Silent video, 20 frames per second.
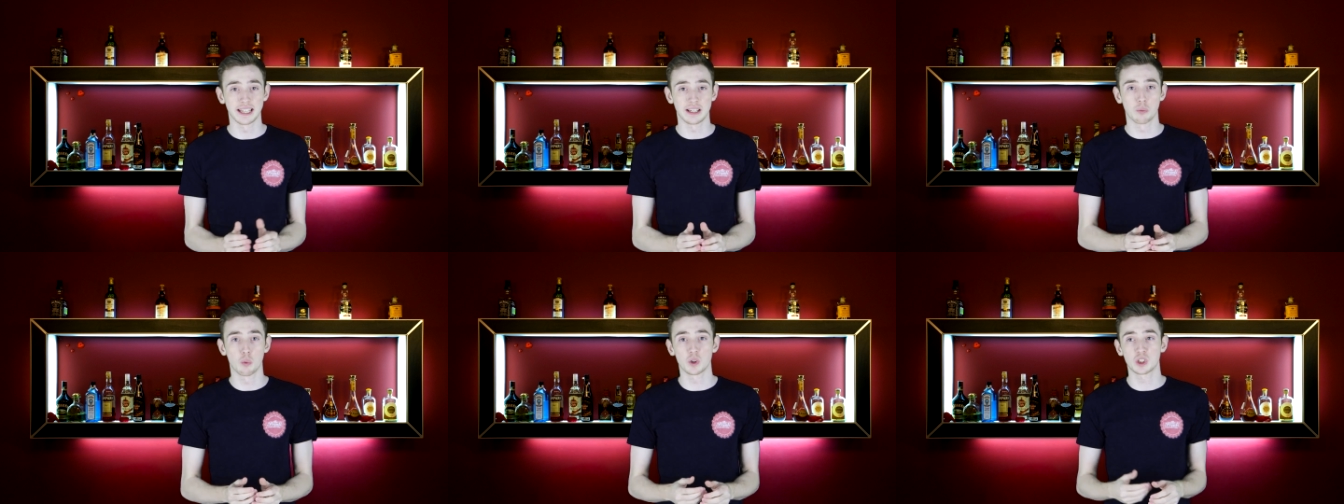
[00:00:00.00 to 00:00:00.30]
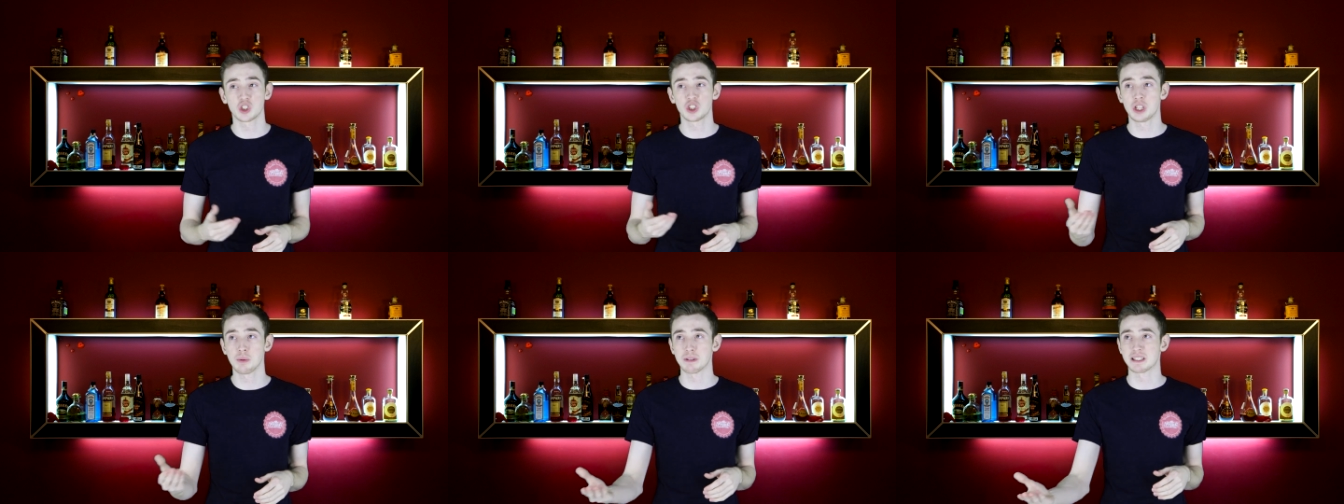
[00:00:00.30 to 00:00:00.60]
Like,
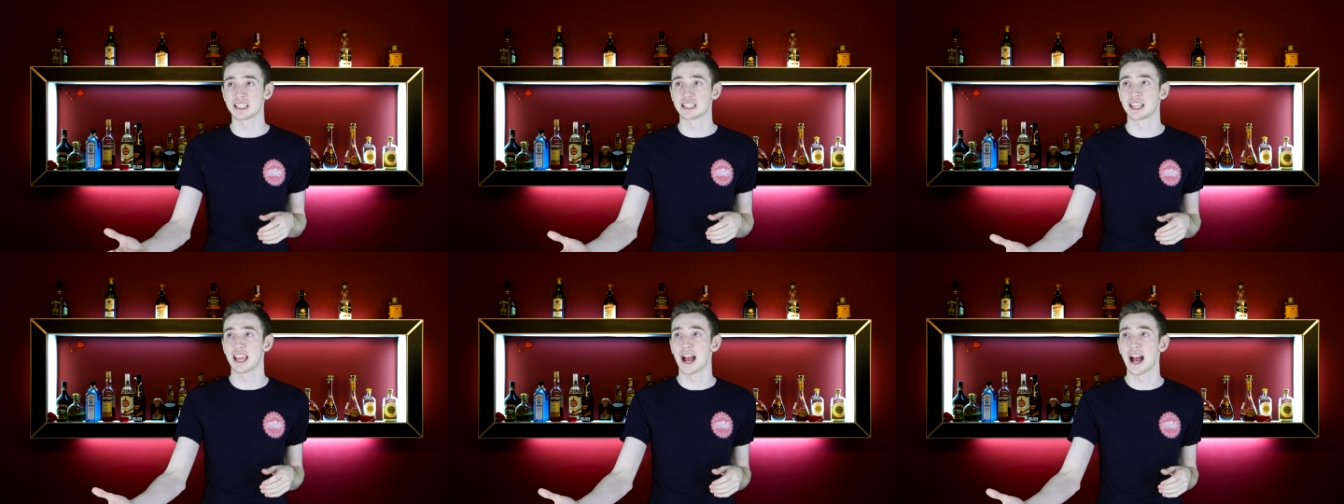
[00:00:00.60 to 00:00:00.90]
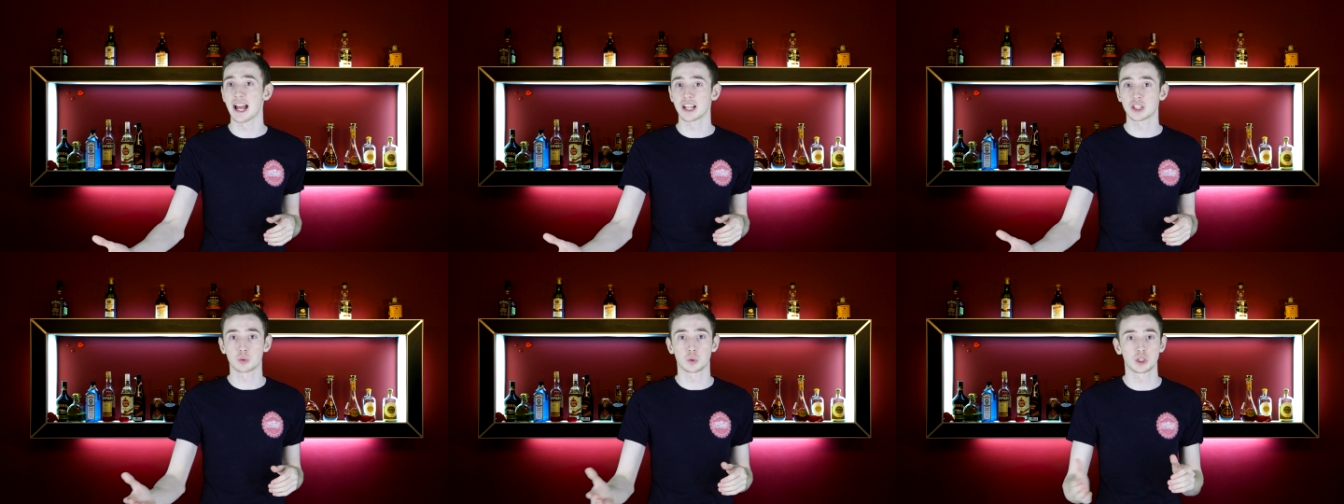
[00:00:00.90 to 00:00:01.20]
what's your cheapest
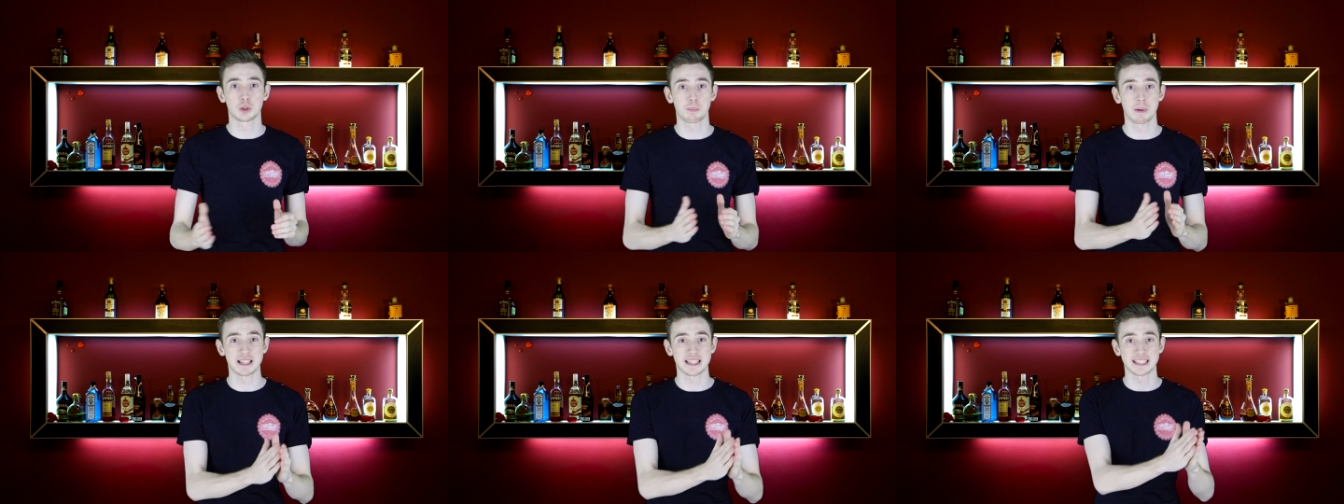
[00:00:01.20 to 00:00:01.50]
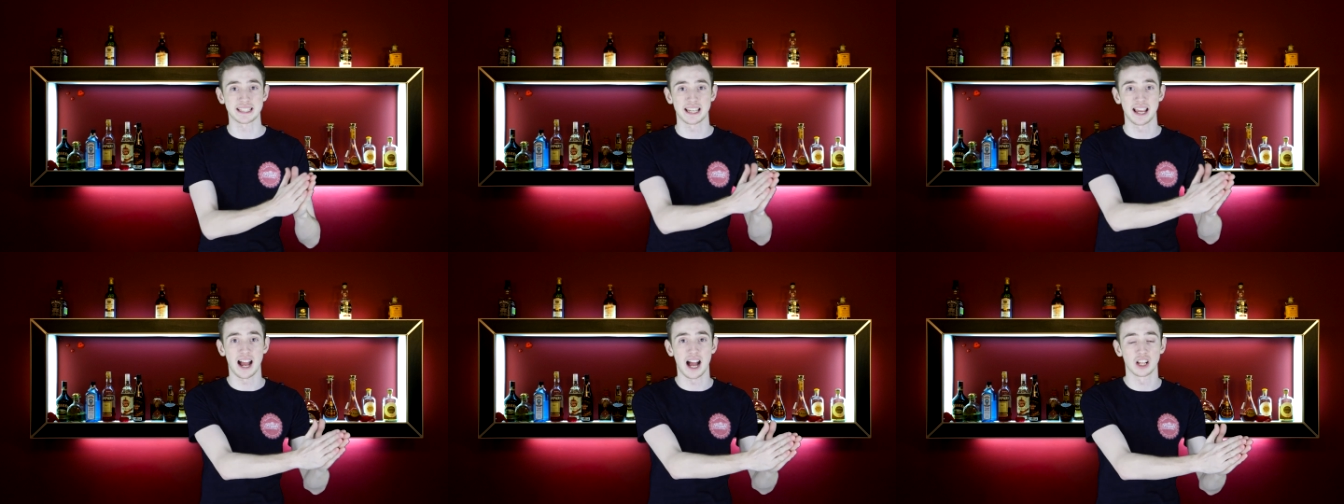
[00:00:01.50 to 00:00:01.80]
scotch? What's your
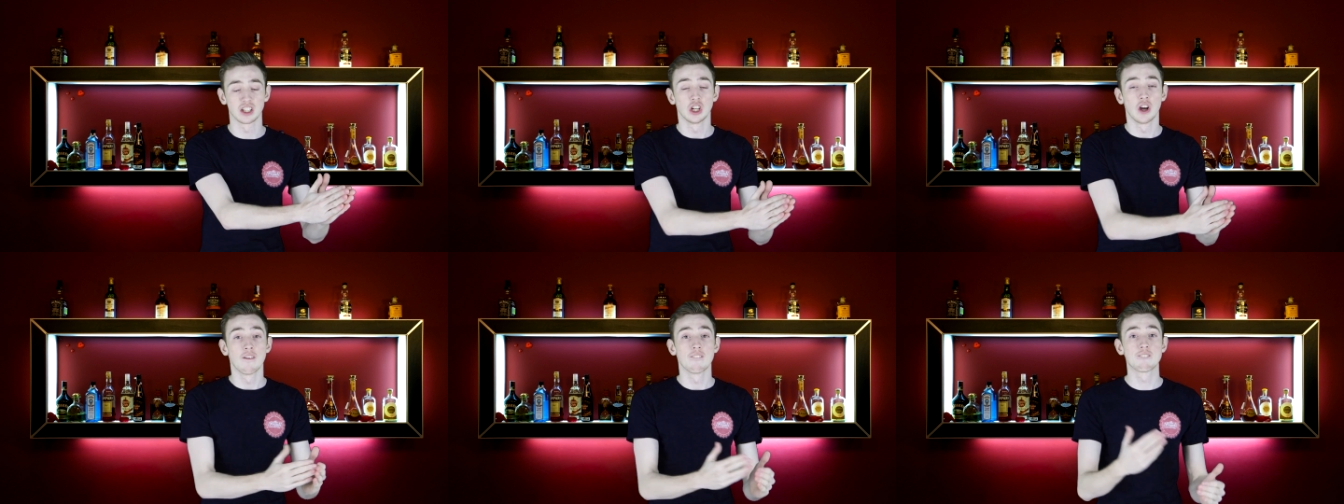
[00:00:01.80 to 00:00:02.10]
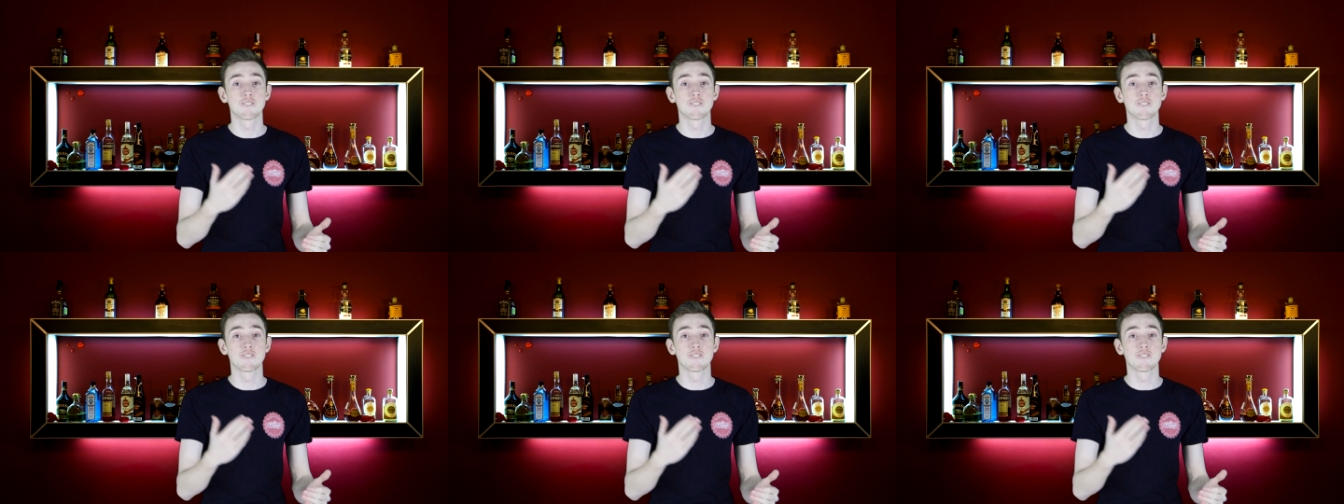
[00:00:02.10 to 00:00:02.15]
best scotch?